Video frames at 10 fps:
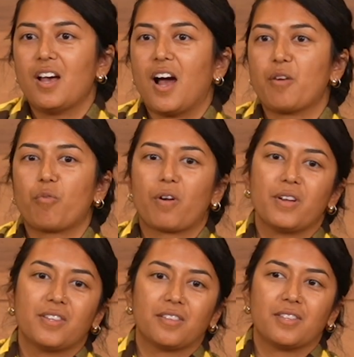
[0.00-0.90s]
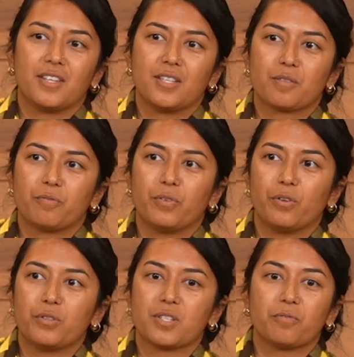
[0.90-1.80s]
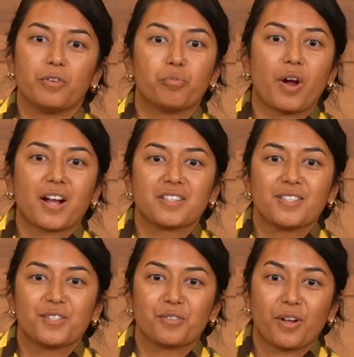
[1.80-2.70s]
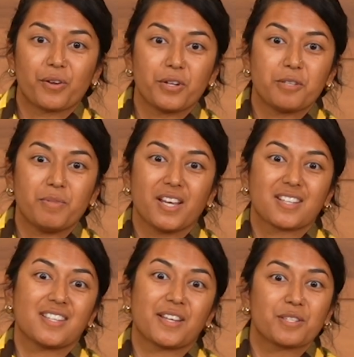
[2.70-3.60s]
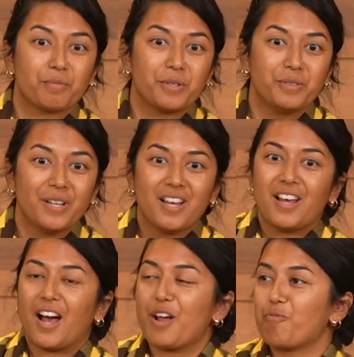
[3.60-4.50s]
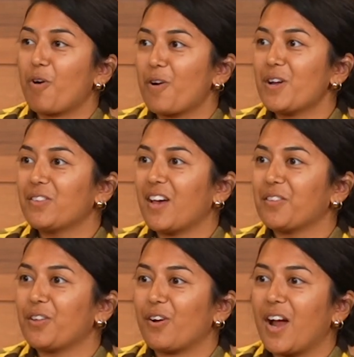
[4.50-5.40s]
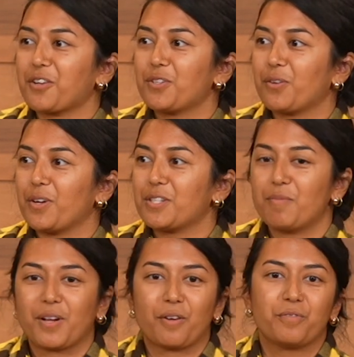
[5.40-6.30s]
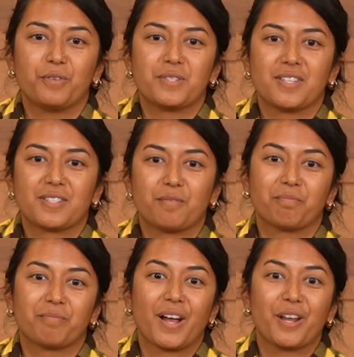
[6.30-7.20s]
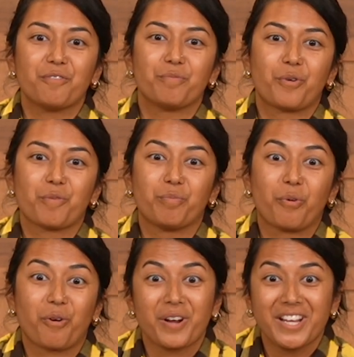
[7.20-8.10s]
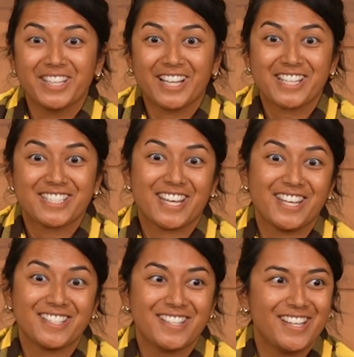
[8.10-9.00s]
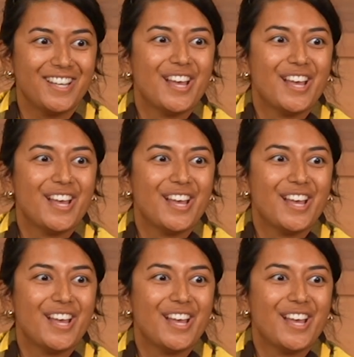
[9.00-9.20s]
I worry that these foods and food practices are not going to be accessible. I worry that they're actually going to make our food system kind of more boring and less tasty,